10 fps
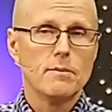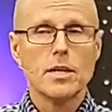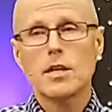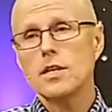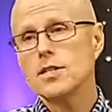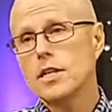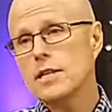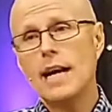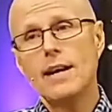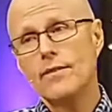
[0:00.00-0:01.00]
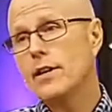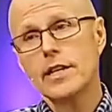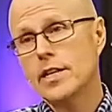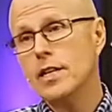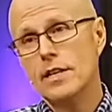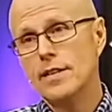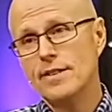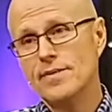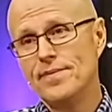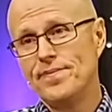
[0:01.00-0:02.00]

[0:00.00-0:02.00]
because they're not very good.